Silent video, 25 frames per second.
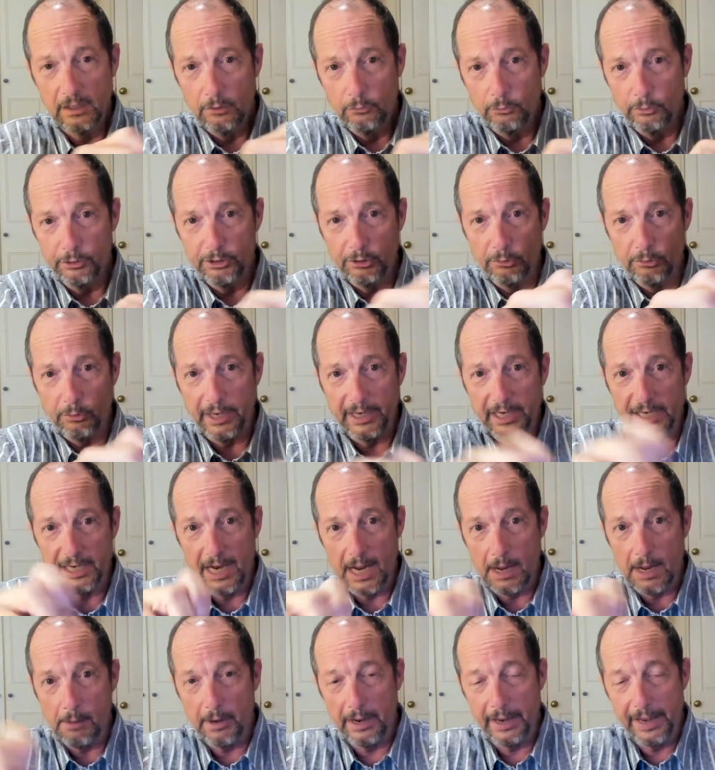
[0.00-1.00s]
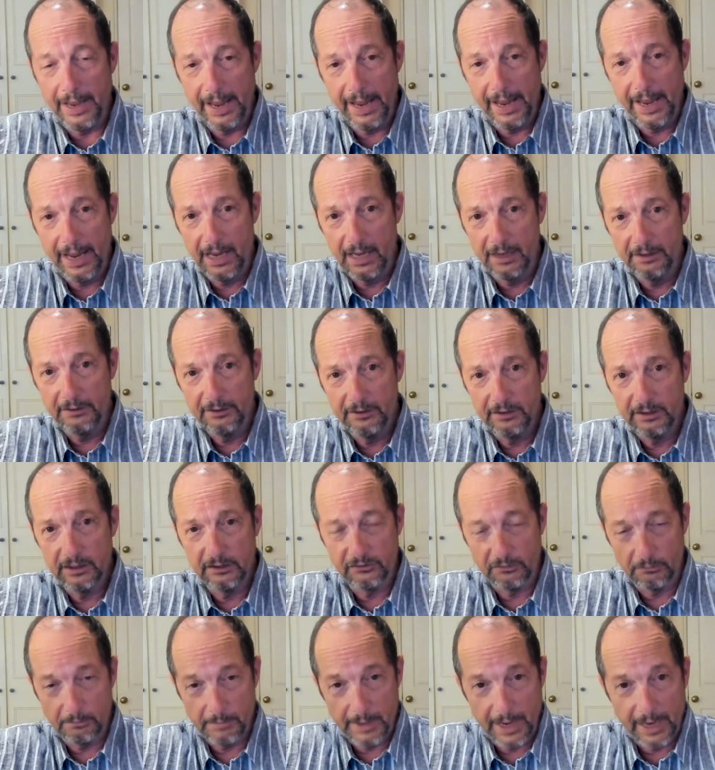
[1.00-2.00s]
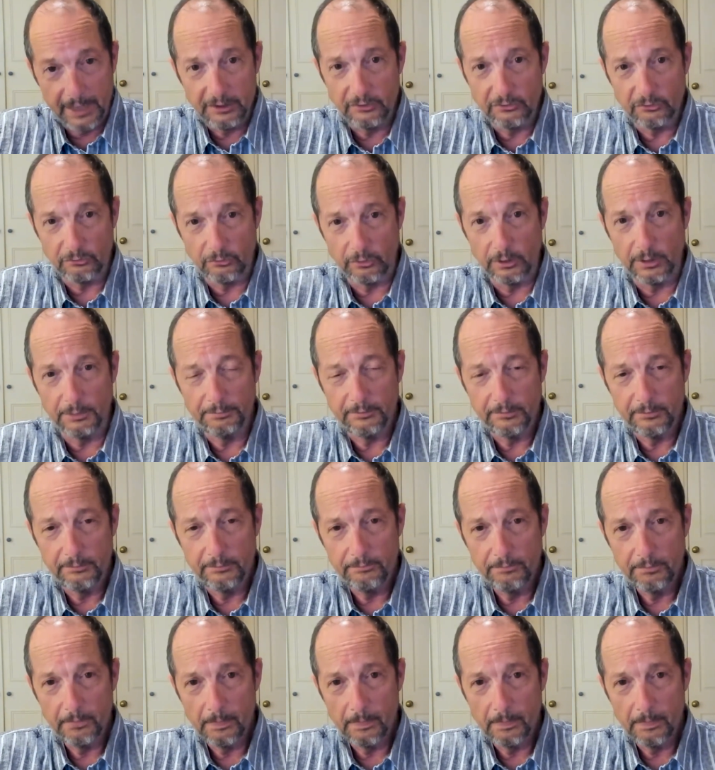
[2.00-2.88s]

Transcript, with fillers: When you write it out by hand, it's a manuscript.